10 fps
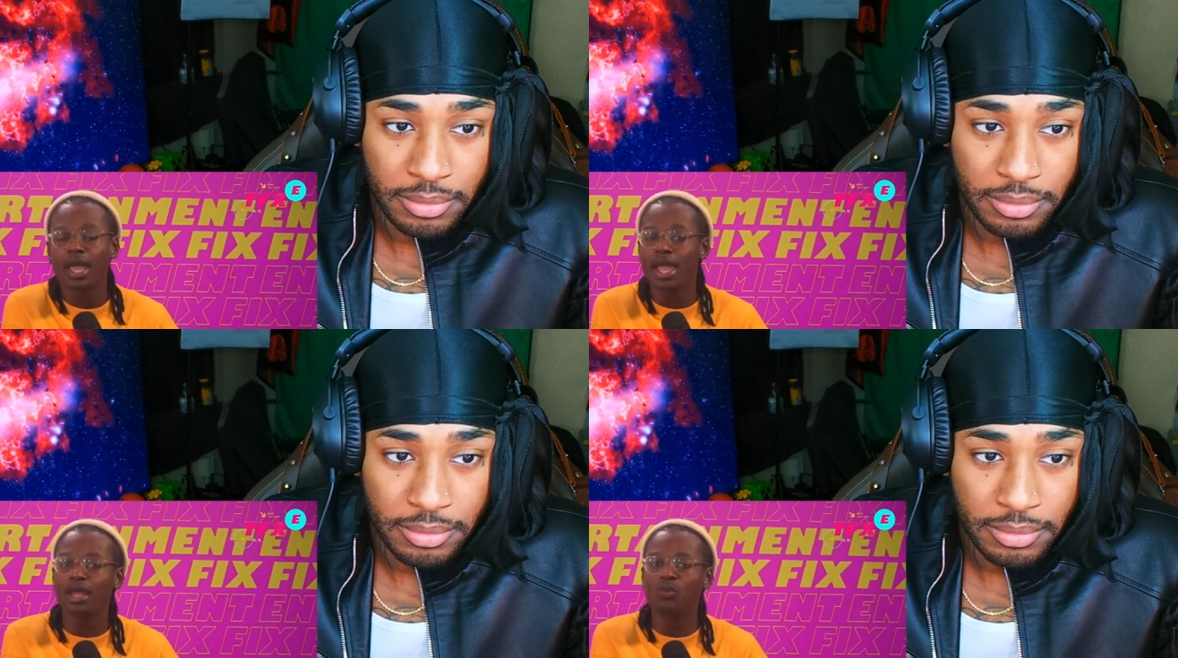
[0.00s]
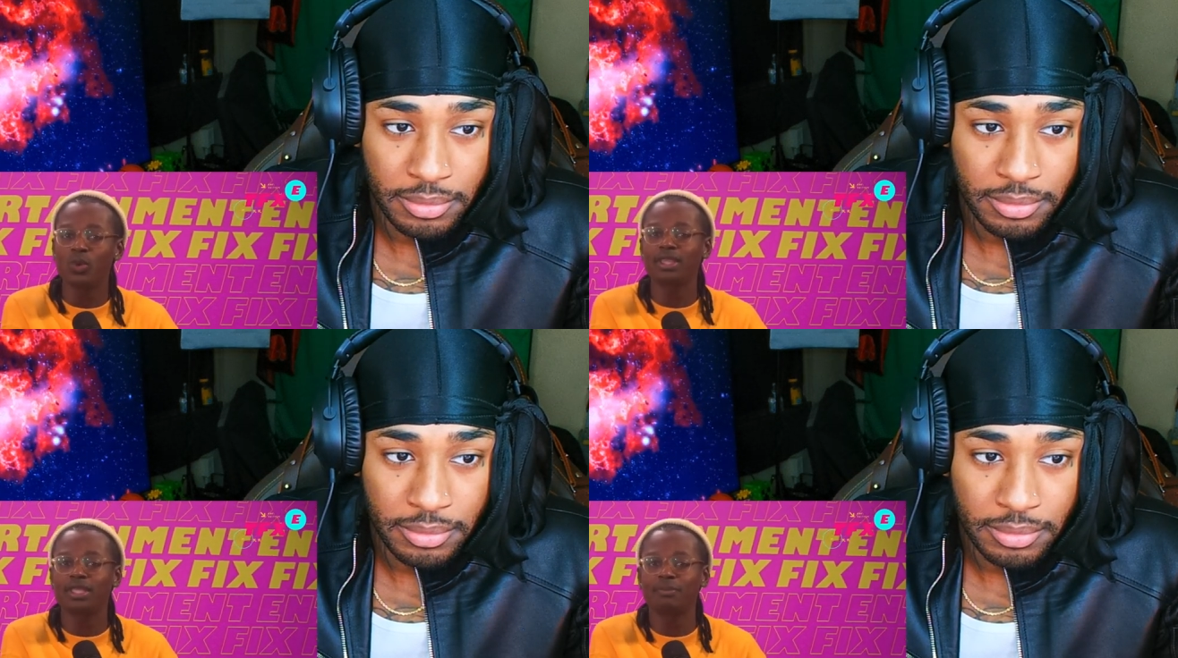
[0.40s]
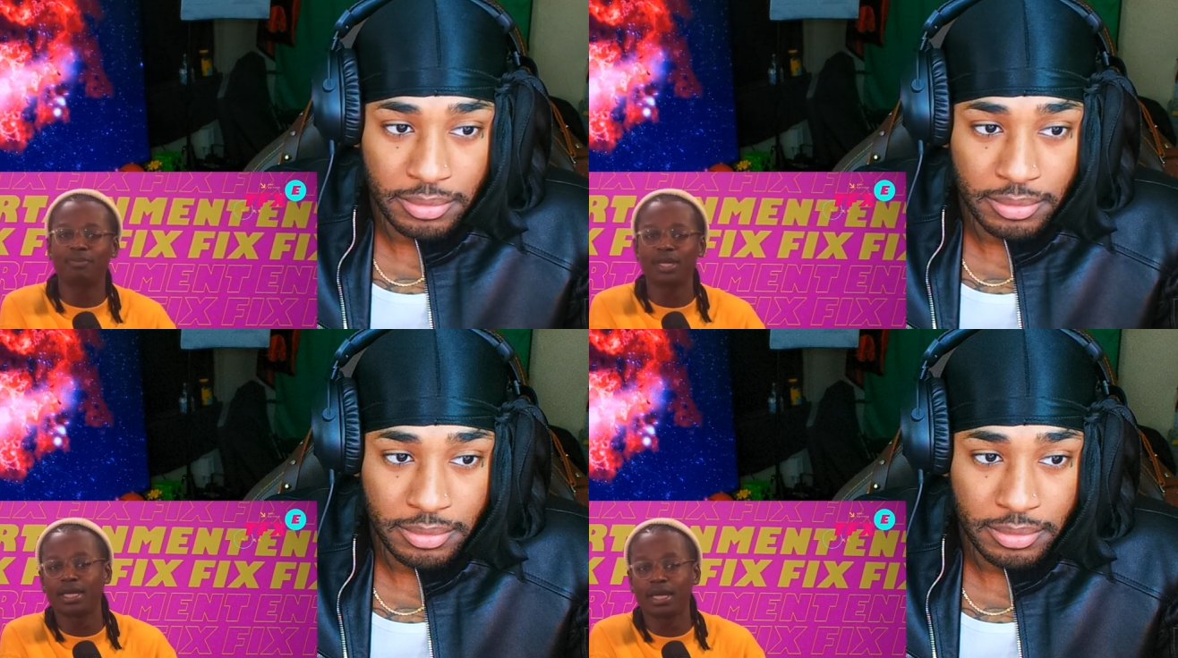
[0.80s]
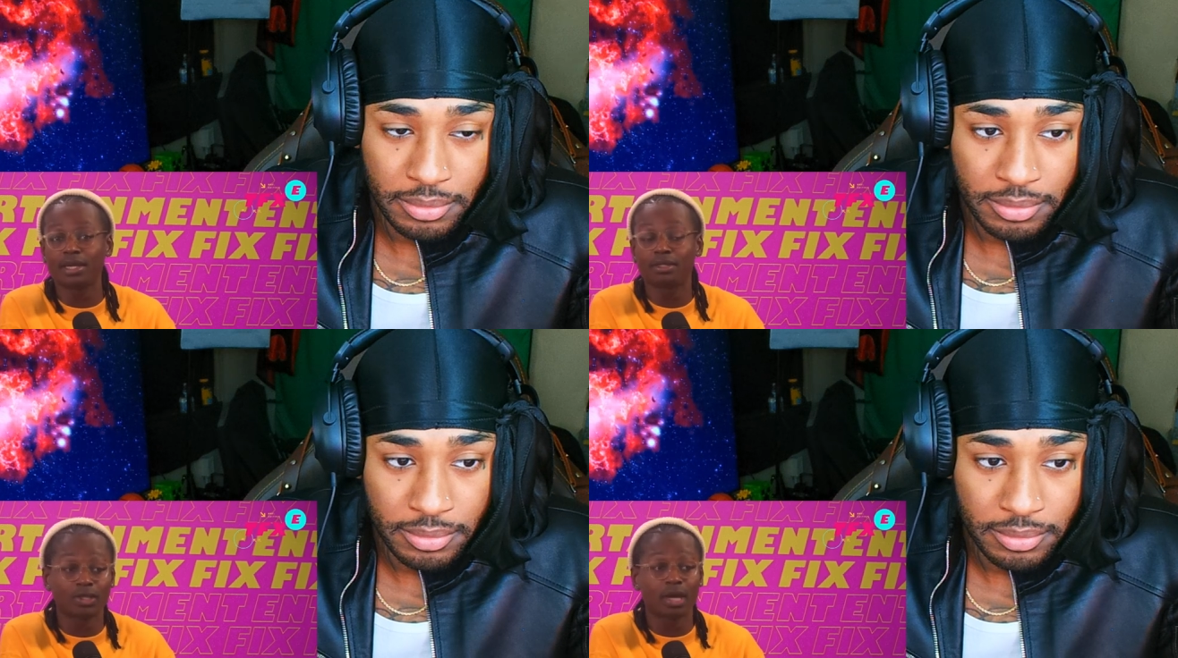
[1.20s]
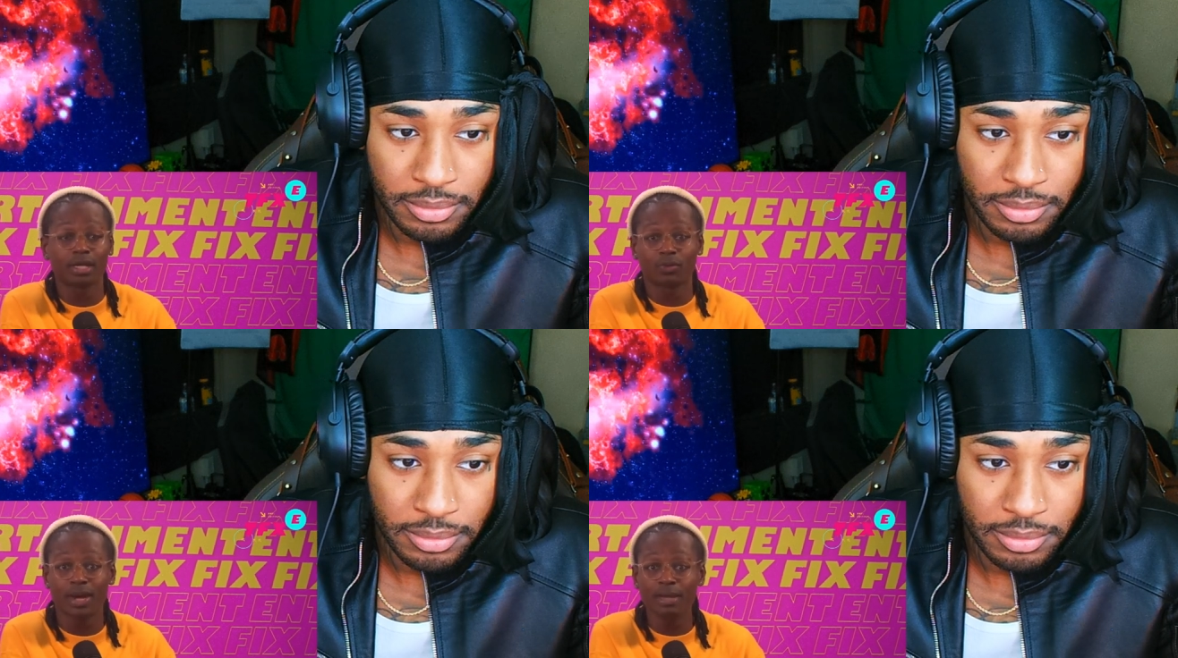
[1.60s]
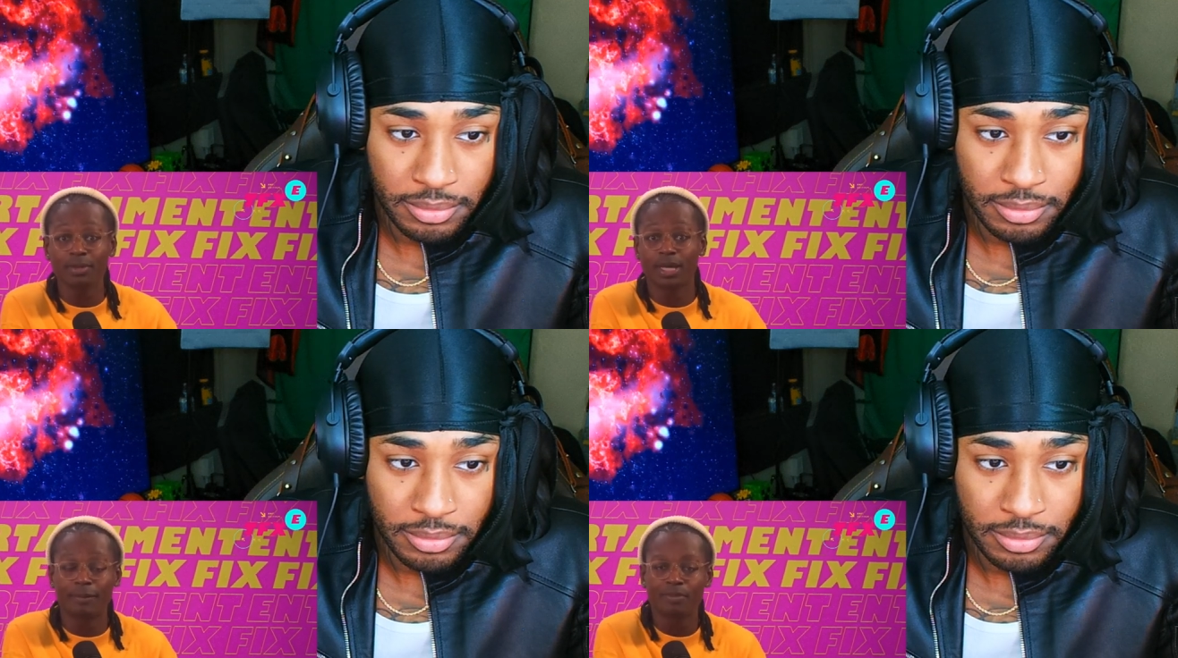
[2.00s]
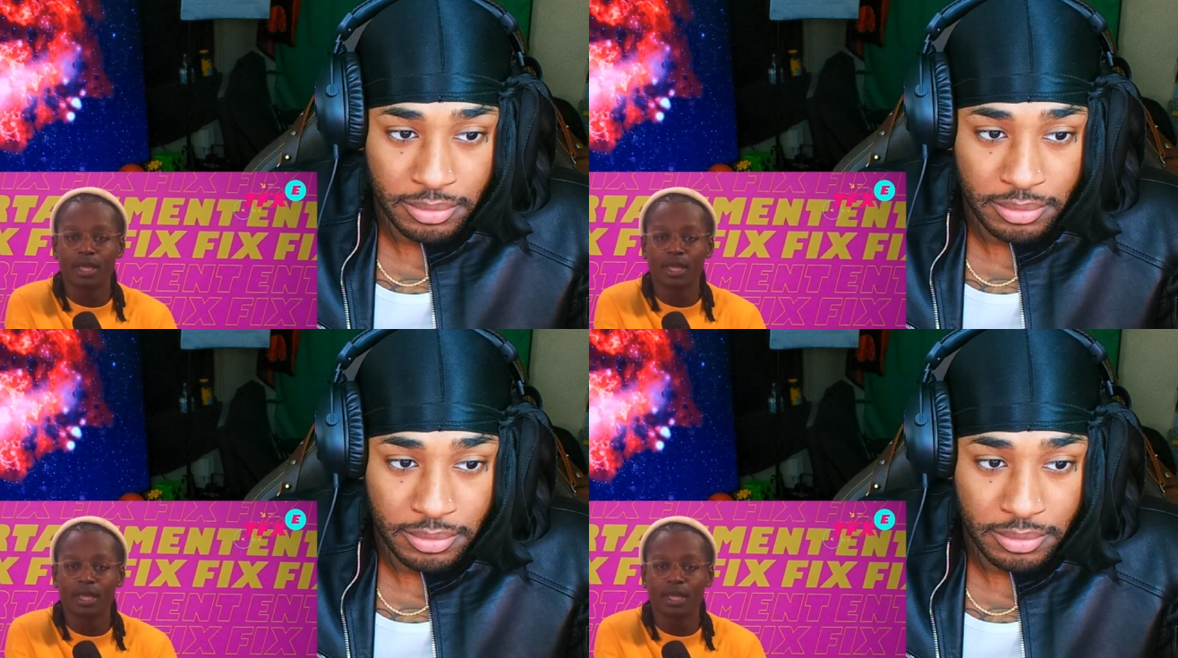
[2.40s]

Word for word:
Speaker 1: and with it being in Saudi Arabia,